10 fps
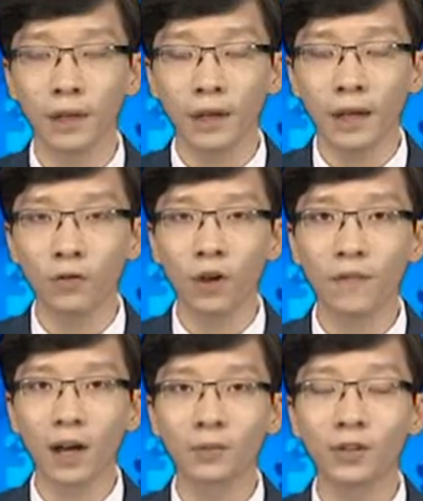And we have
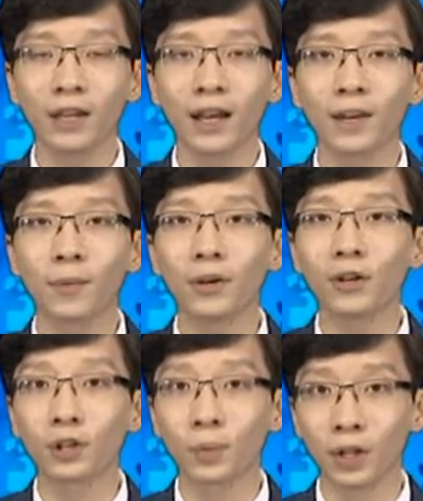come to the end of our
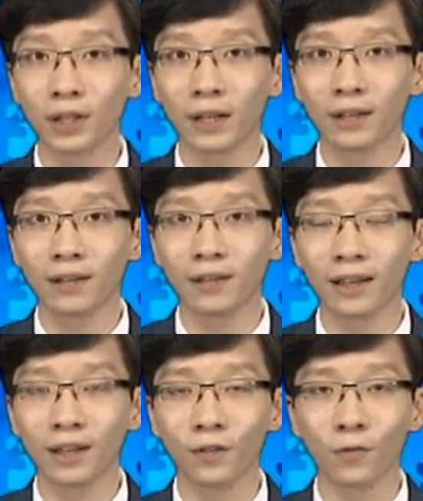news bulletin.
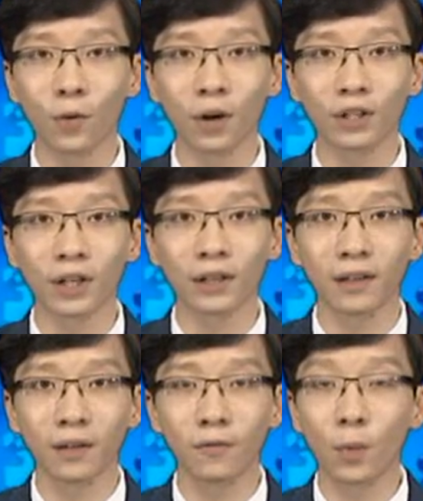Thank you for watching.
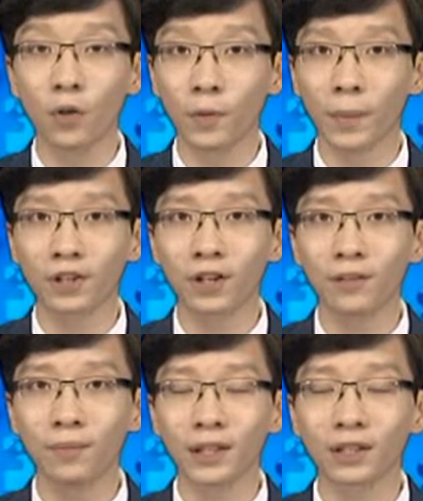For more
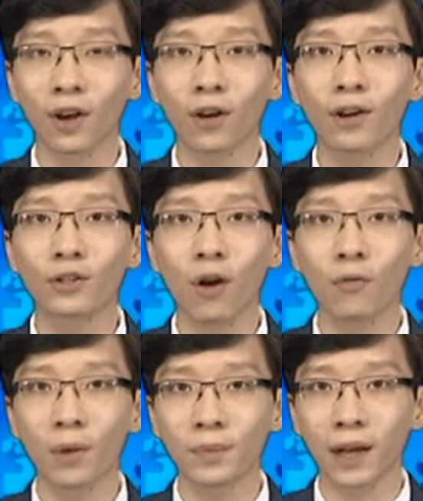information, please log on to our
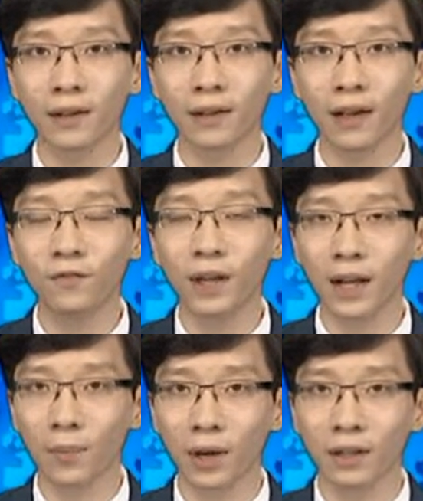website at
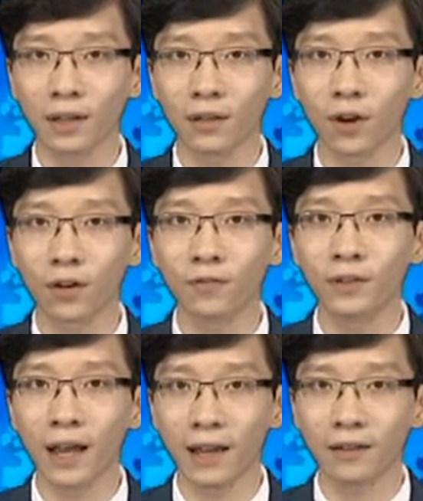
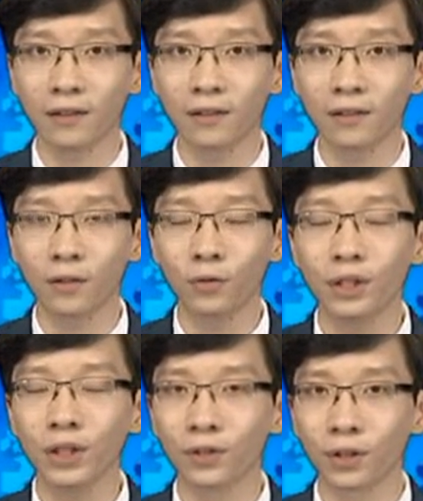vietnamplus.vn. We'll
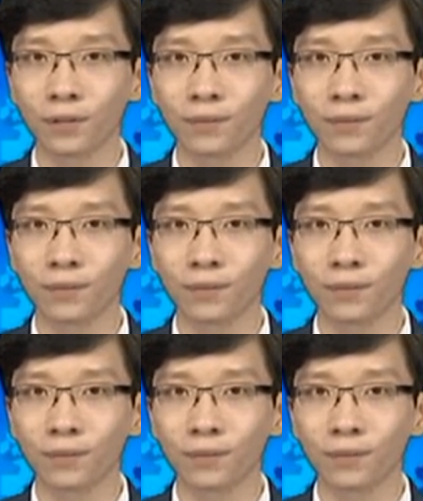see you soon.